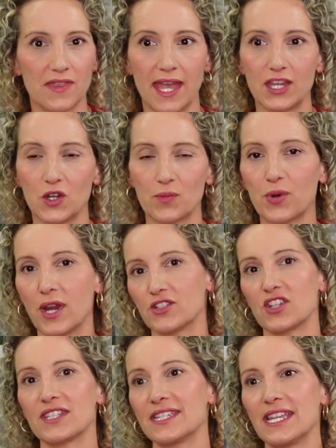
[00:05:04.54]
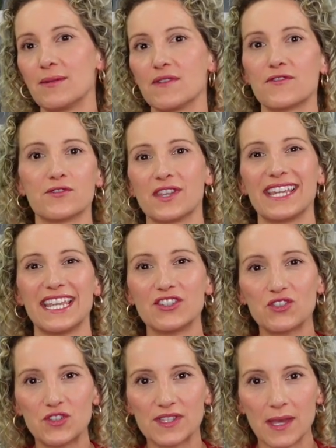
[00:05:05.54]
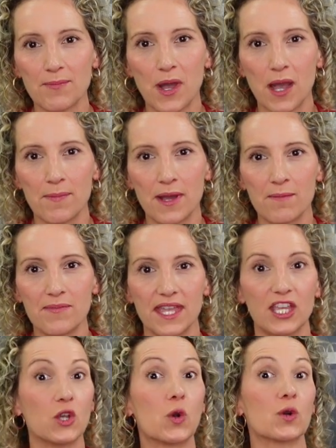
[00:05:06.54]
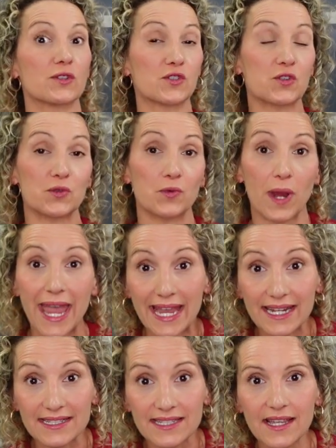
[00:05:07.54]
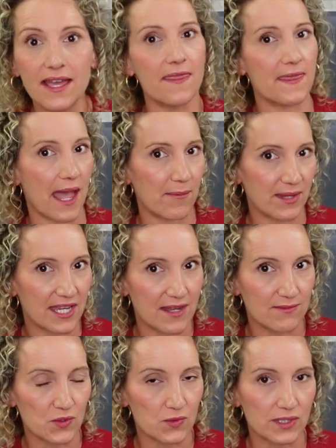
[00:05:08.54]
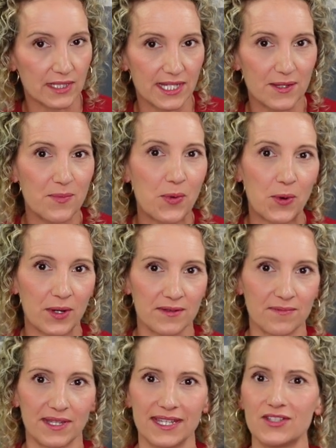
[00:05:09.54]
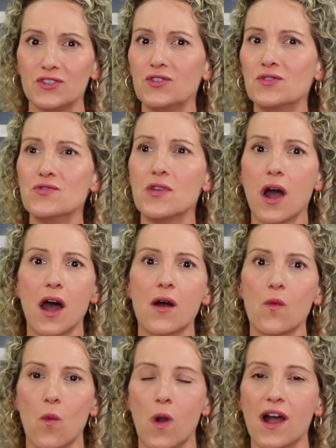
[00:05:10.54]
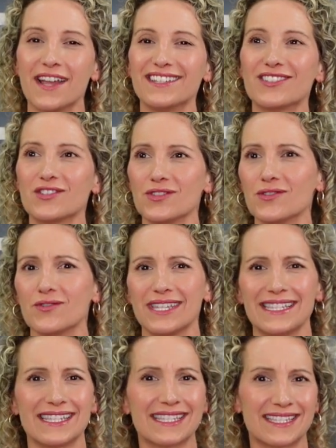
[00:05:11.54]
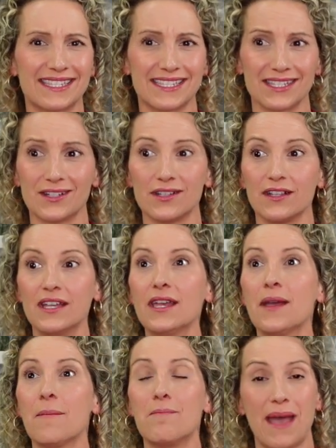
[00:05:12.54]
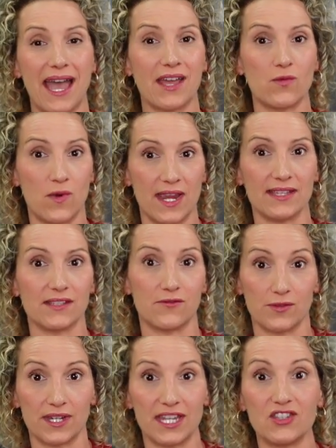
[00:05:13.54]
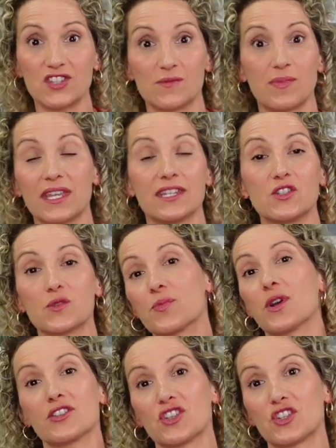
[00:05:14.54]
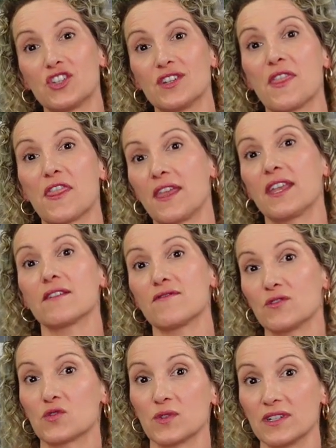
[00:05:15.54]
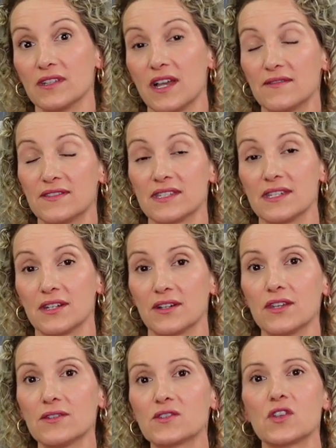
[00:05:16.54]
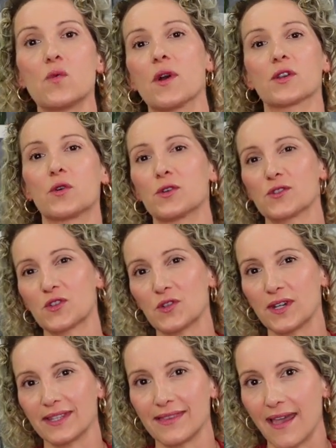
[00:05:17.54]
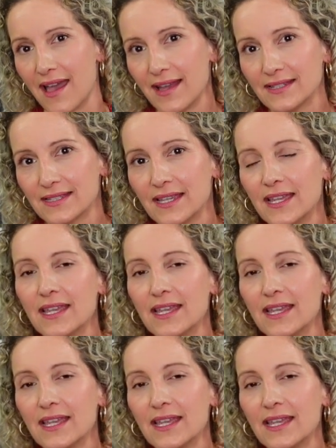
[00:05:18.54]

that your project team, if there's any issues that pop up, they can course correct. That becomes really important because you do not want to instill bad ways of working just because your project couldn't think of those real life scenarios. So you want to course correct that.